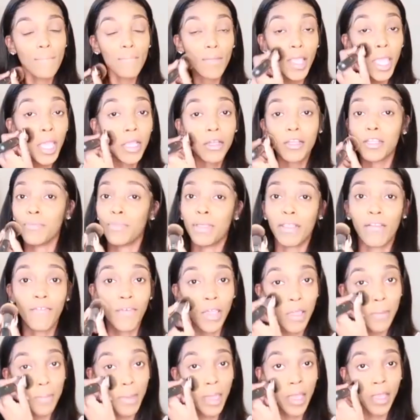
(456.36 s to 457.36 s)
it could have been a
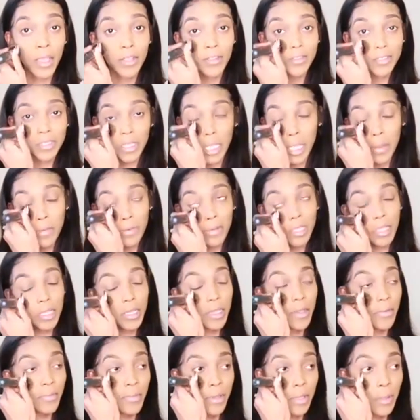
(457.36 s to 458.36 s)
fake badge. It really
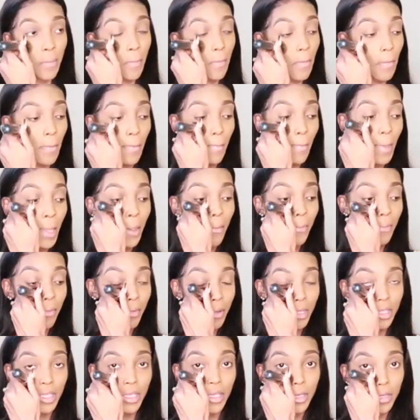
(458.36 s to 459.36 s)
could have been. It
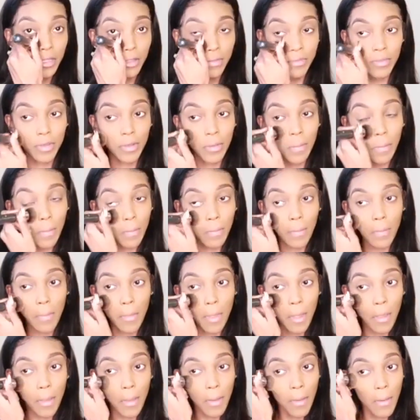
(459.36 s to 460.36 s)
really could have been.
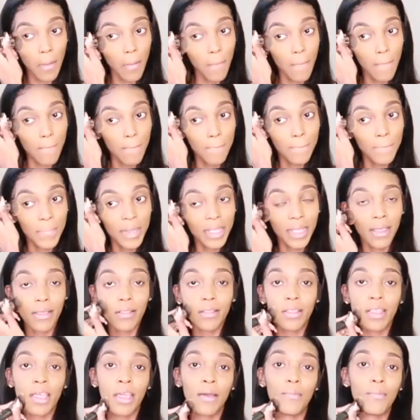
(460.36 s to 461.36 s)
But
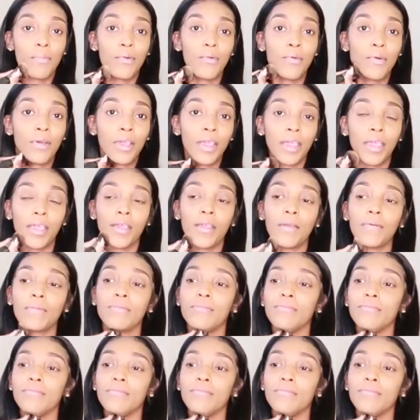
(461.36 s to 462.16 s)
at that point,